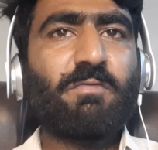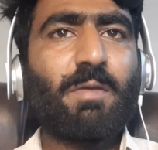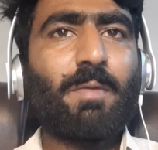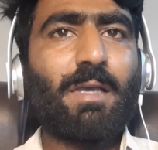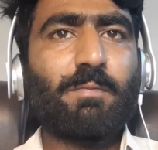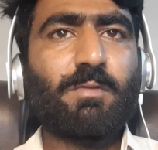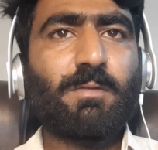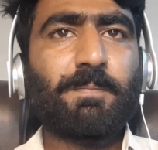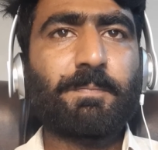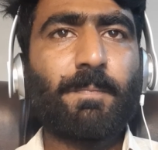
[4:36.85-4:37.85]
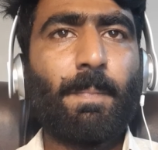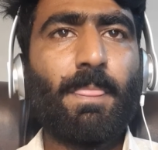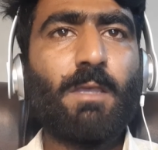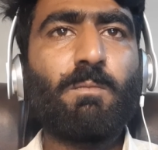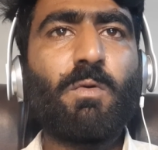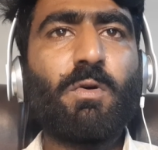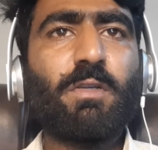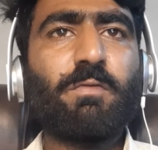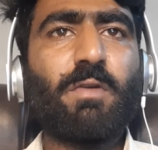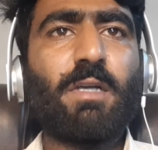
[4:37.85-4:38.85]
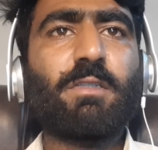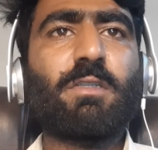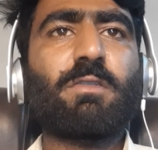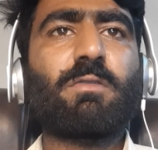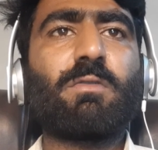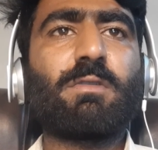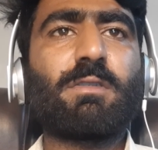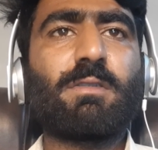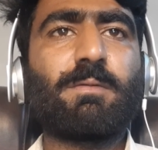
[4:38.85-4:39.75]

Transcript: web apps. More refined controls.